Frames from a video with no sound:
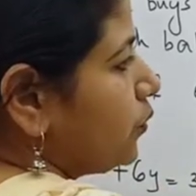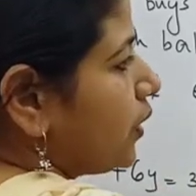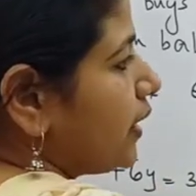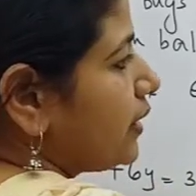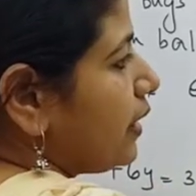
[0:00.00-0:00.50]

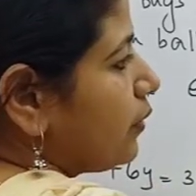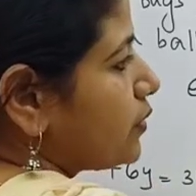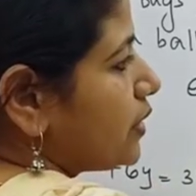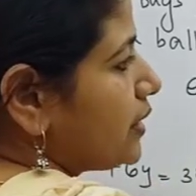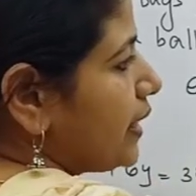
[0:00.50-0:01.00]

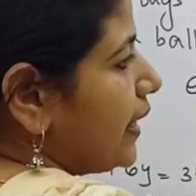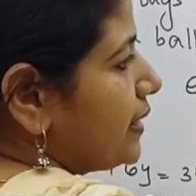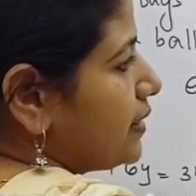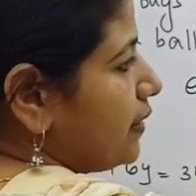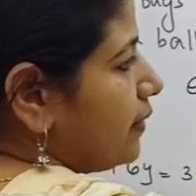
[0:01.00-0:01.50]

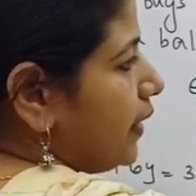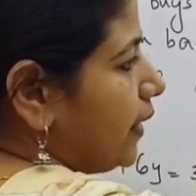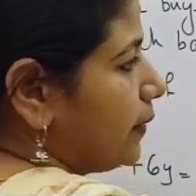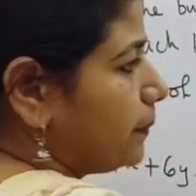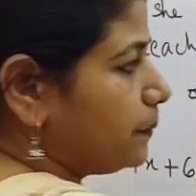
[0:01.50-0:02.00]

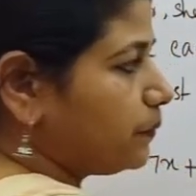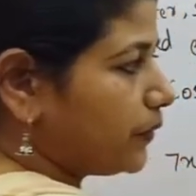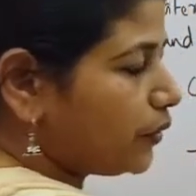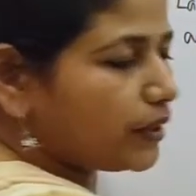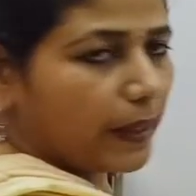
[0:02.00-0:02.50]
3,800.
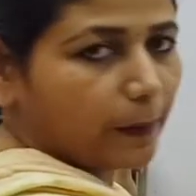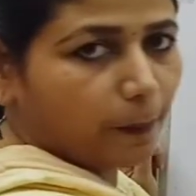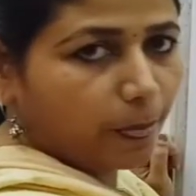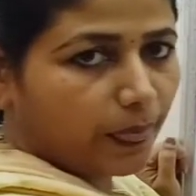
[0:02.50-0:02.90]
Okay.